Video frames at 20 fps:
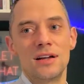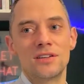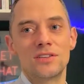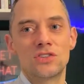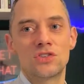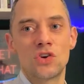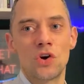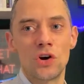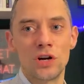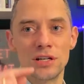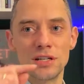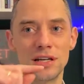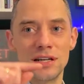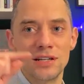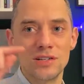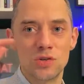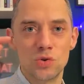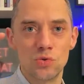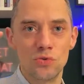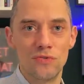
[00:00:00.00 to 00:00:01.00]
turned
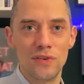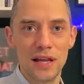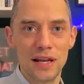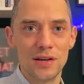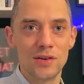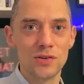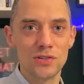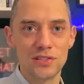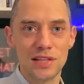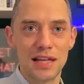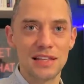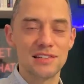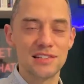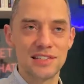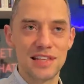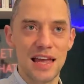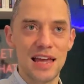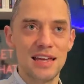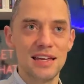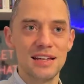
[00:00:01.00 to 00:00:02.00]
into videos that
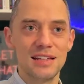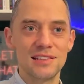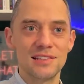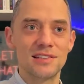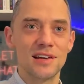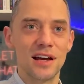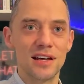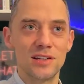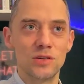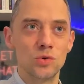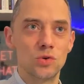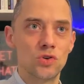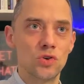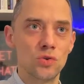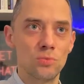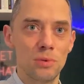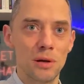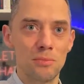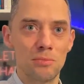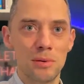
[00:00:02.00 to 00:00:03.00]
stay inside
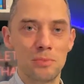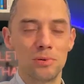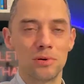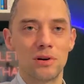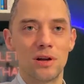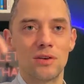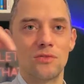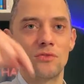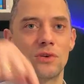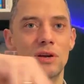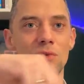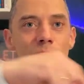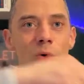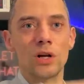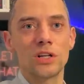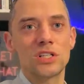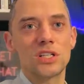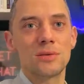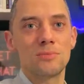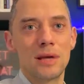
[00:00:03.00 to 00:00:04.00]
YouTube and people can
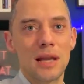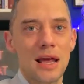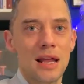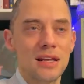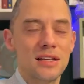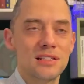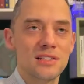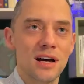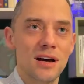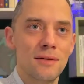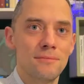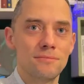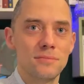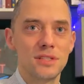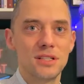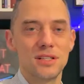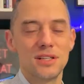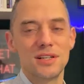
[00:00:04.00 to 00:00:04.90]
rewatch them at any time.